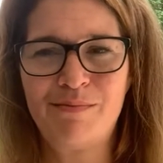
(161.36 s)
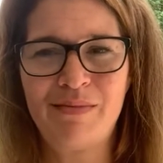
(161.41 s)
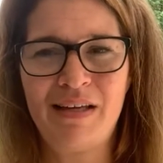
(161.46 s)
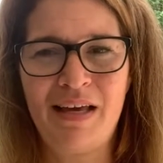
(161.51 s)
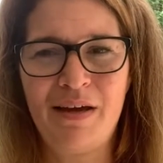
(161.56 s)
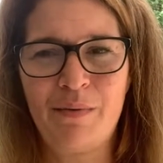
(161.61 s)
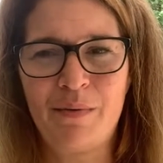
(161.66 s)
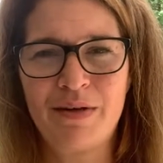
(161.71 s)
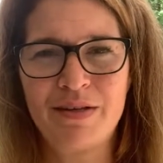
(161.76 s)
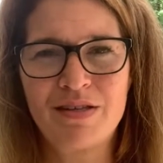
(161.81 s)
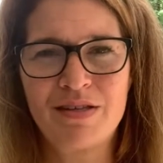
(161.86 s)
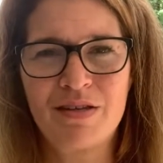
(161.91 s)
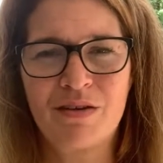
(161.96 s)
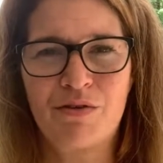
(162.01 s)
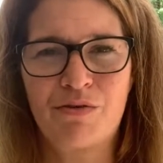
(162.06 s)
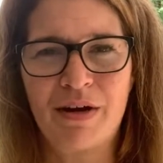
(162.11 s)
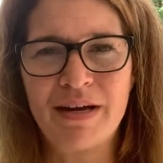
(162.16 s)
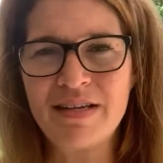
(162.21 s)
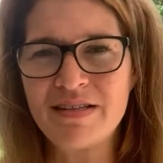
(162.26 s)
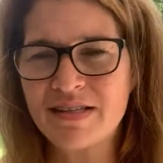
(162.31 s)
It was
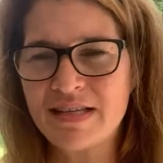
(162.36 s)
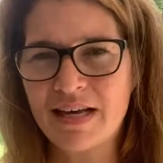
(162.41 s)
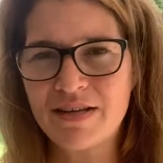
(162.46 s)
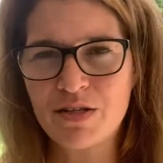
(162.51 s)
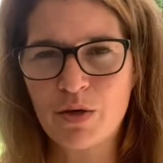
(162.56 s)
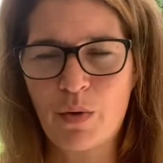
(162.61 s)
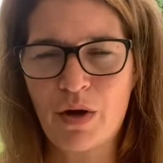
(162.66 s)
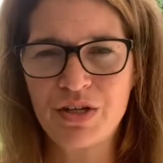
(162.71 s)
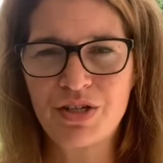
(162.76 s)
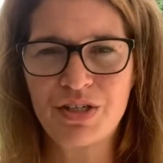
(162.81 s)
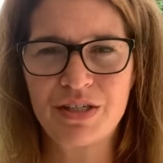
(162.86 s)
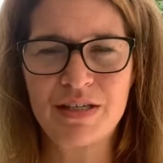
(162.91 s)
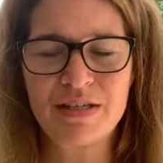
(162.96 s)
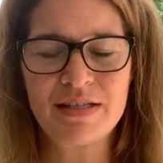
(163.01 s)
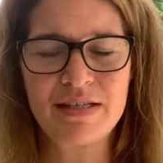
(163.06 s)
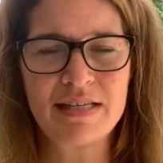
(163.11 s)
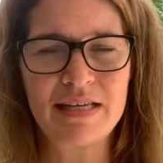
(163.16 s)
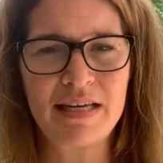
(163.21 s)
great test questions.